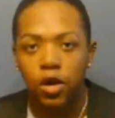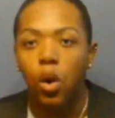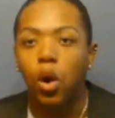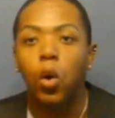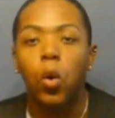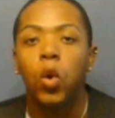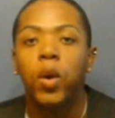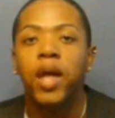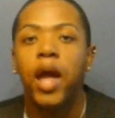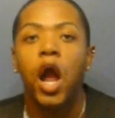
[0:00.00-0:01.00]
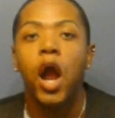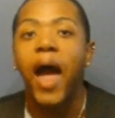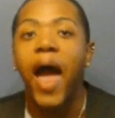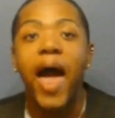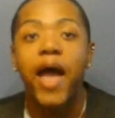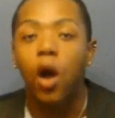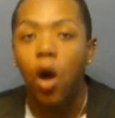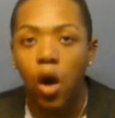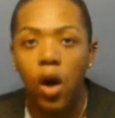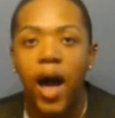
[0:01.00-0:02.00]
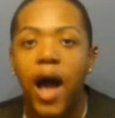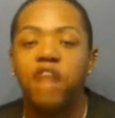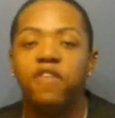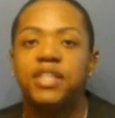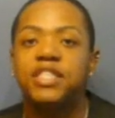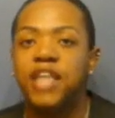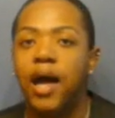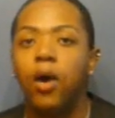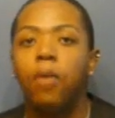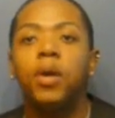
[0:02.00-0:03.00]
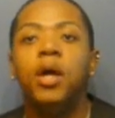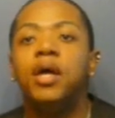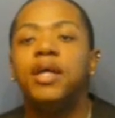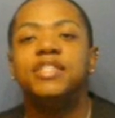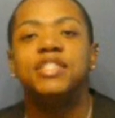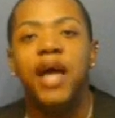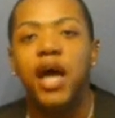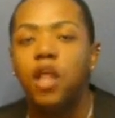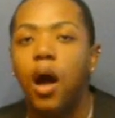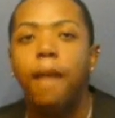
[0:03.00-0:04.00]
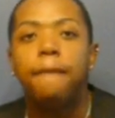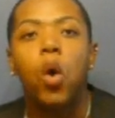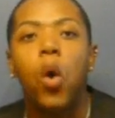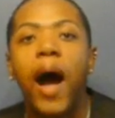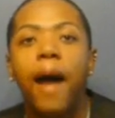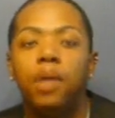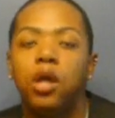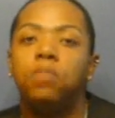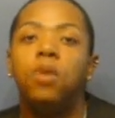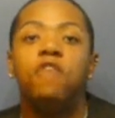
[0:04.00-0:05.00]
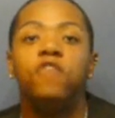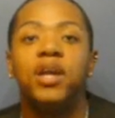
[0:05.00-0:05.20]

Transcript: Or growing hair at all out of our scalp is not a problem